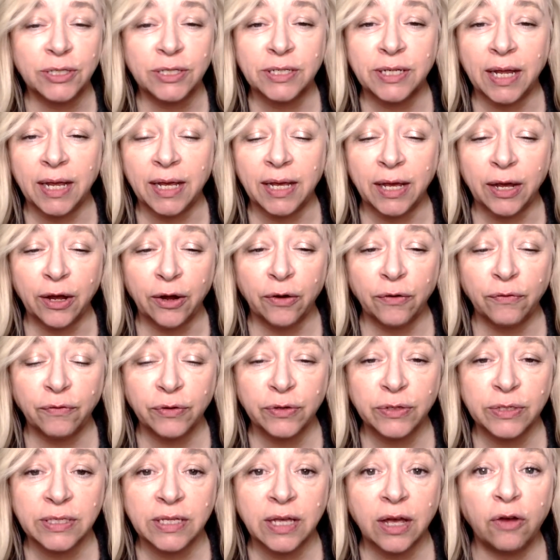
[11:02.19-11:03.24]
take care of
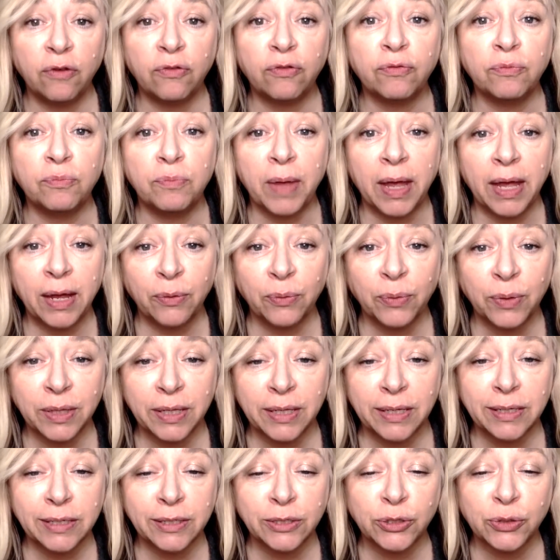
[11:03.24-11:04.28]
yourself, make
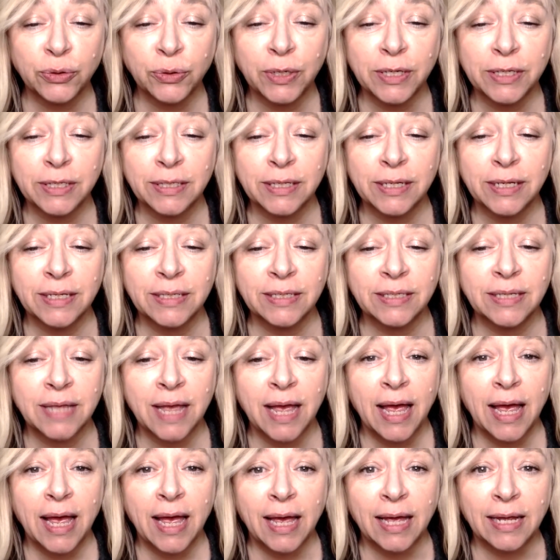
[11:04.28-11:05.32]
really good choices,
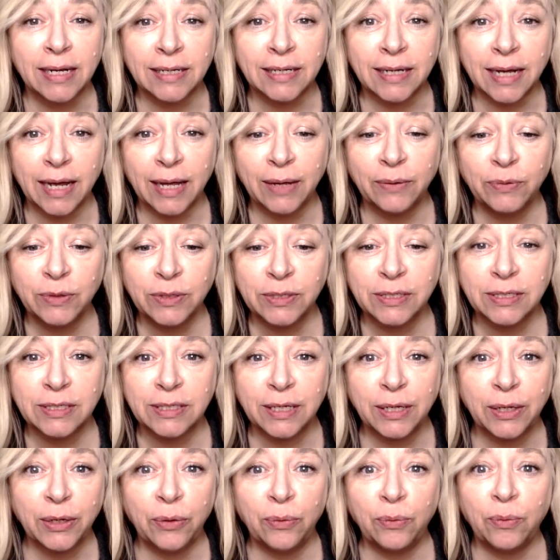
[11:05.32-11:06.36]
and I will
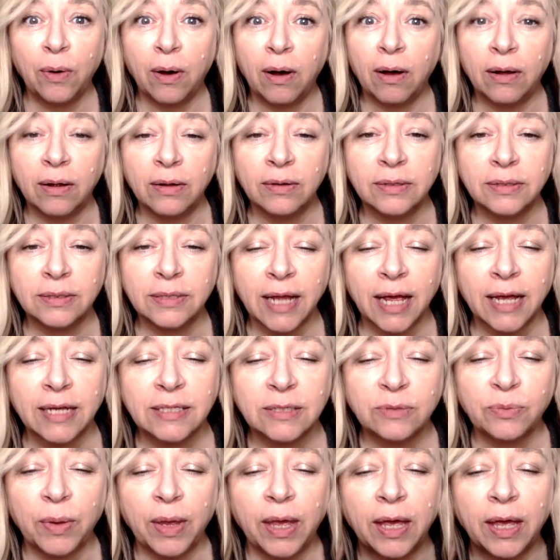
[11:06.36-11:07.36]
see you all next week.